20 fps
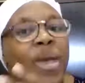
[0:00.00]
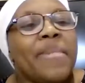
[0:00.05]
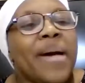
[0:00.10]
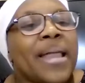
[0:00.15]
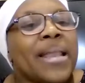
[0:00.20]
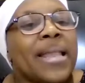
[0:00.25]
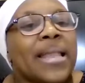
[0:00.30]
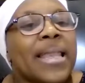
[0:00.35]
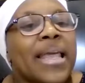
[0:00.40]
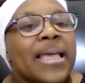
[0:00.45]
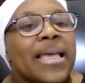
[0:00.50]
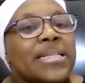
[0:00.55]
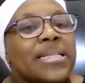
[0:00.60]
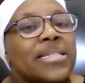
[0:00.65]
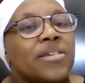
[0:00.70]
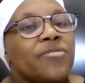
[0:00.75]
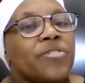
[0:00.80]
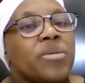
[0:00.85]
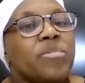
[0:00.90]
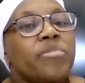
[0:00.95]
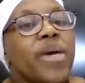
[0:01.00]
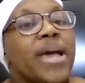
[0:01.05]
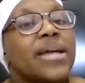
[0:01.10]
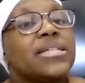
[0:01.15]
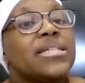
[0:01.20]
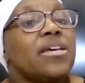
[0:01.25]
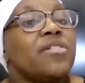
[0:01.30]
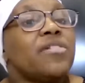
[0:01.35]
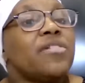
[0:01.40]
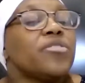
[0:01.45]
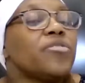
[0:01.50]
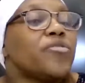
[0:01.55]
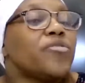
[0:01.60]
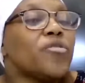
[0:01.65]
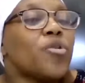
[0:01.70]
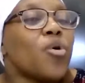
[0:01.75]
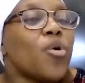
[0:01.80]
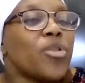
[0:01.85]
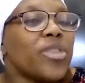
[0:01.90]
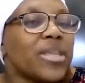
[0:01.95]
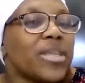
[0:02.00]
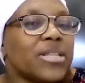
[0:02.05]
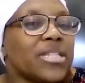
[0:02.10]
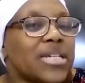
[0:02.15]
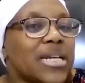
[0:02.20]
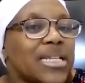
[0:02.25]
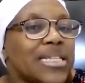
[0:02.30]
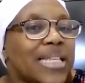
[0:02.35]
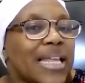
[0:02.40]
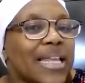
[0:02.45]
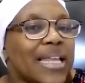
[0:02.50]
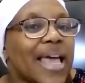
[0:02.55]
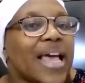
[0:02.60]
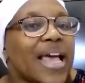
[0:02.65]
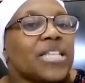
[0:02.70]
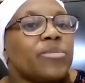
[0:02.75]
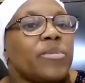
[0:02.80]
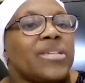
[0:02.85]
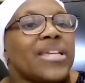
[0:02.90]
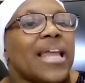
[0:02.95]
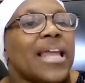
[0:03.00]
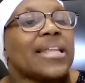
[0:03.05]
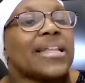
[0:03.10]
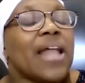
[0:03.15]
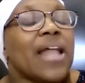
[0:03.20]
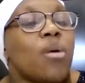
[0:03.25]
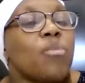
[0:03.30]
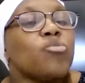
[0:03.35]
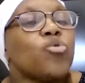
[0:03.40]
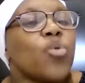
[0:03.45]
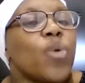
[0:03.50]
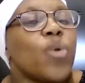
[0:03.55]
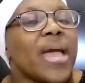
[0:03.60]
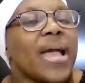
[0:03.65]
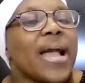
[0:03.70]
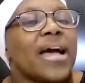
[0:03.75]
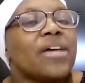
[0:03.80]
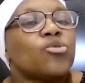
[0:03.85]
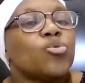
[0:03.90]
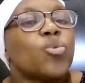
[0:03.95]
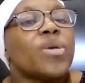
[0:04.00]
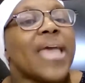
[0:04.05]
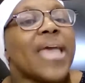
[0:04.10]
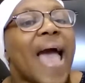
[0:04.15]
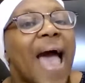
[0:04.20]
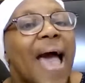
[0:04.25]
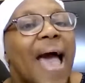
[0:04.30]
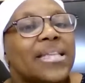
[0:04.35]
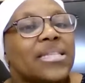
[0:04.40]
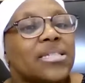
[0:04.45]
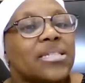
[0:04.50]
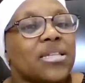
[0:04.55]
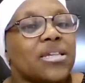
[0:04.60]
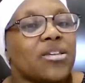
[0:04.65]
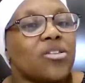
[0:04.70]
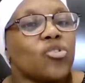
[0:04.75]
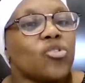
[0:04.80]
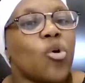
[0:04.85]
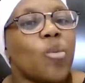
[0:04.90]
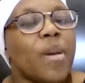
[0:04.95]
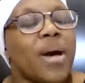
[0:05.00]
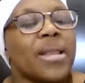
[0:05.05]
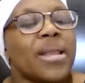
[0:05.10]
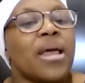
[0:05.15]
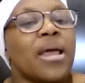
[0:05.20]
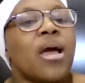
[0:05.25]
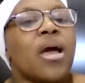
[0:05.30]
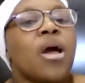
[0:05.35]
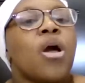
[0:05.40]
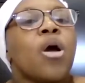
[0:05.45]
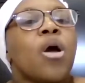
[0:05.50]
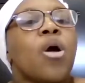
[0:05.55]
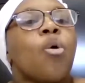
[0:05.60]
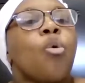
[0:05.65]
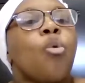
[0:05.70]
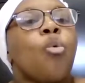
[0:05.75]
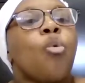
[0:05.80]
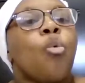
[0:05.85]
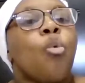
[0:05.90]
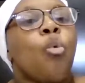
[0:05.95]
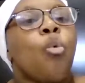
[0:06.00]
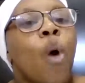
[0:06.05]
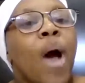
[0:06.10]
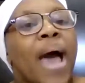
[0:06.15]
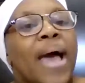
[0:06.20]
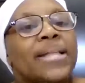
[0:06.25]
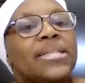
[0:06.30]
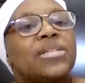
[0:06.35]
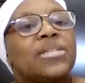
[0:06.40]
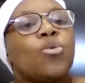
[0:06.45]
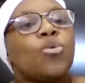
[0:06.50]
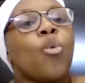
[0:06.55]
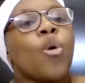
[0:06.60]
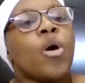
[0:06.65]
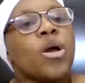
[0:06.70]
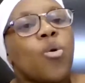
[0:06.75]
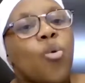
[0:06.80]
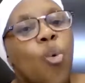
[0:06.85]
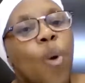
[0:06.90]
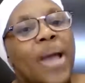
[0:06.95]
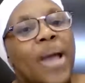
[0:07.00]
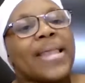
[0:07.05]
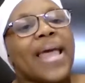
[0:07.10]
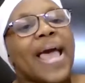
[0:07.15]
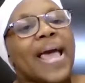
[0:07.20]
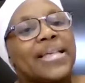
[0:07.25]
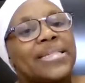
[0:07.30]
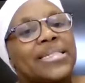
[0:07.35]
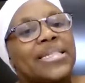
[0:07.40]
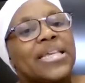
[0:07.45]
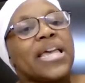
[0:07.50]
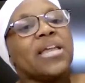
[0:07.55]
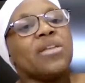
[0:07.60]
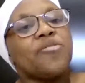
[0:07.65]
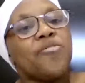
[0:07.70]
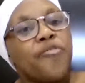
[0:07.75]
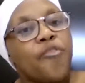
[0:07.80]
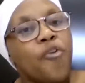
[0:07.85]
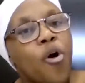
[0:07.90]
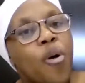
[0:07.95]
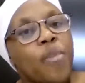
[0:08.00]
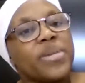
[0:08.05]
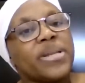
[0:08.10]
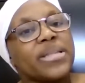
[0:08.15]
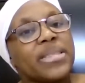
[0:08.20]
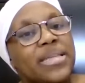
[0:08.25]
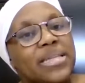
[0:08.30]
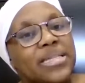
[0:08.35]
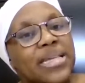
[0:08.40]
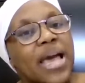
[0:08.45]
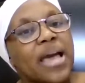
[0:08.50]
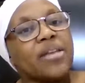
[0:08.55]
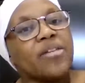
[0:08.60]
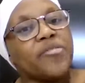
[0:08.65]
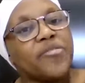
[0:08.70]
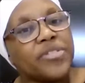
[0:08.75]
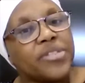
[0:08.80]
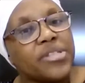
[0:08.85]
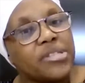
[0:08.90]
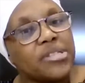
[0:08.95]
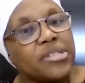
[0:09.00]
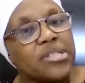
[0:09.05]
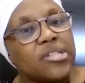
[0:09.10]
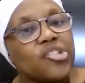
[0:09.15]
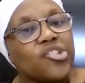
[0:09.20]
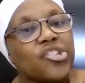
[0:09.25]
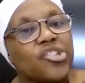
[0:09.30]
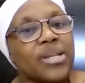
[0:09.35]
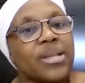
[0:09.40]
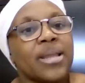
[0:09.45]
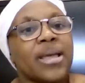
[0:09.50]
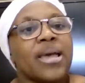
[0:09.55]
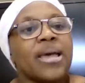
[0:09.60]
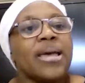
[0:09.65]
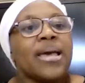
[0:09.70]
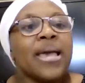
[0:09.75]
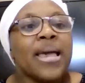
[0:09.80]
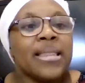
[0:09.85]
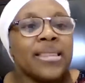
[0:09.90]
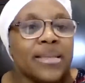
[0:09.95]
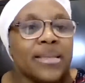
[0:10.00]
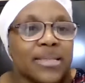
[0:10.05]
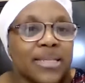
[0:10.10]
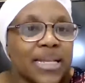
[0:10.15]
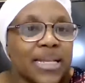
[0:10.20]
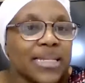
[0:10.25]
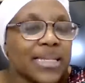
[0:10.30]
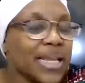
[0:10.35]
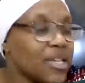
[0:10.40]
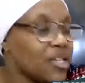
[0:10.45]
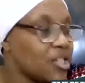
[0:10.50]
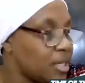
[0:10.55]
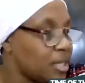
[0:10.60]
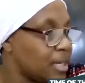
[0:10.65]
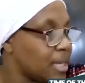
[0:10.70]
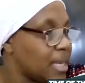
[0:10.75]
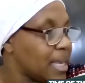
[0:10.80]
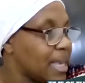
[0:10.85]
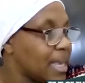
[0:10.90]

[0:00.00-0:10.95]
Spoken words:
a negative impact even on the translator, especially xa umuntu engazuyazi into yobana what has informed this kind of a decision in the translation